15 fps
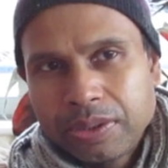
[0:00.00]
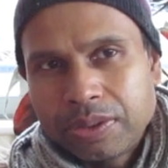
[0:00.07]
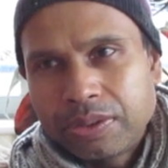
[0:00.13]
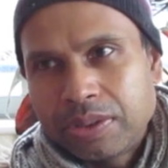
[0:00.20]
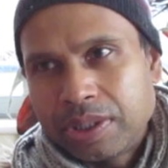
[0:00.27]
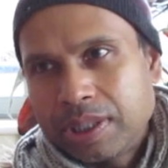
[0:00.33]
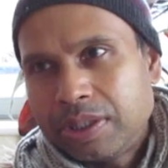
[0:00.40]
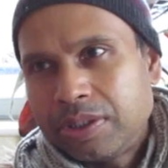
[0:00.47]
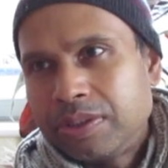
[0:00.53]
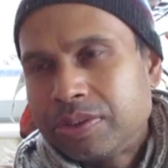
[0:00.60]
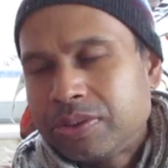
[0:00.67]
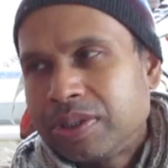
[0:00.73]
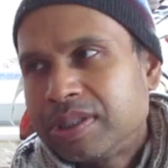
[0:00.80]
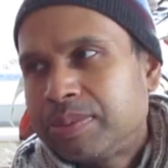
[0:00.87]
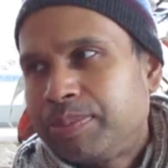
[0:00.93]
or I don't
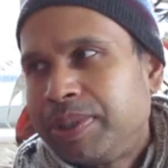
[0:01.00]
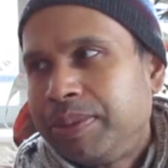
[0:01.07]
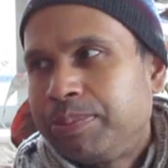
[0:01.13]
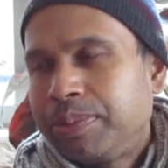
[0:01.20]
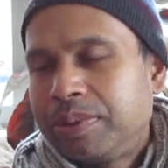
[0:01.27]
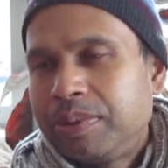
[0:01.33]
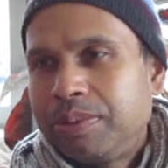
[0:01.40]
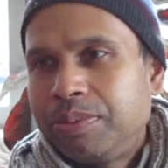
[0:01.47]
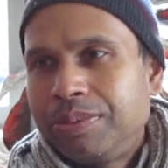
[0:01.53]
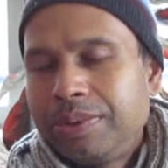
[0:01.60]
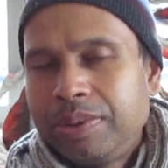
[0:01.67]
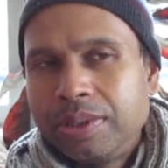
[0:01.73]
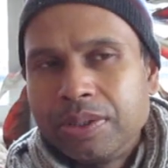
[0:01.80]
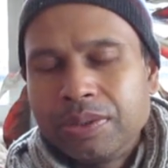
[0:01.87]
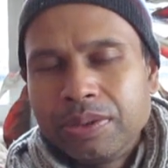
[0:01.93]
trust people
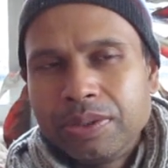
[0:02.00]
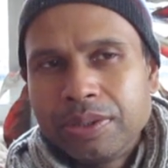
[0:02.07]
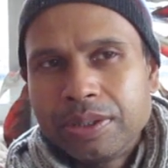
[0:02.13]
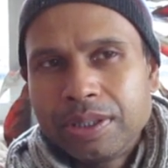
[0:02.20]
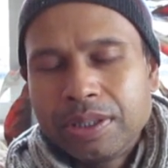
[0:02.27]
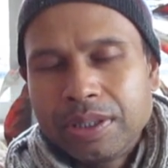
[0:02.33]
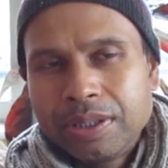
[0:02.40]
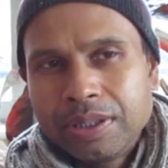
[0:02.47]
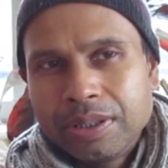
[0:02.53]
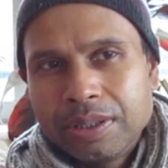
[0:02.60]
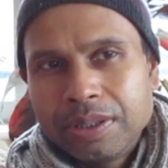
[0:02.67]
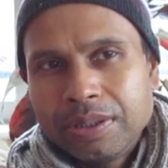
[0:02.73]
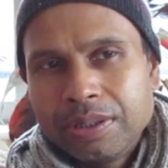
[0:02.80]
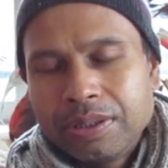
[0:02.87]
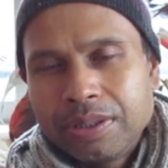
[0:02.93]
you
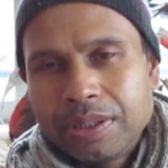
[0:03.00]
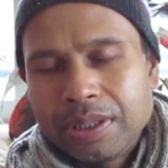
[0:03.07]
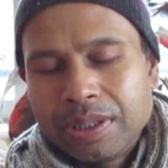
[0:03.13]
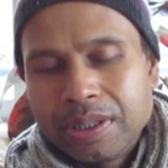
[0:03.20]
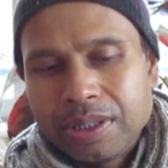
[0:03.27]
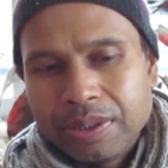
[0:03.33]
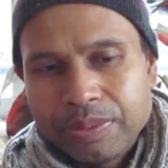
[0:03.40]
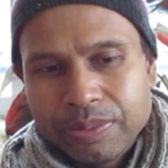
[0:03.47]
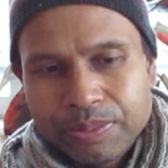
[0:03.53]
know uh,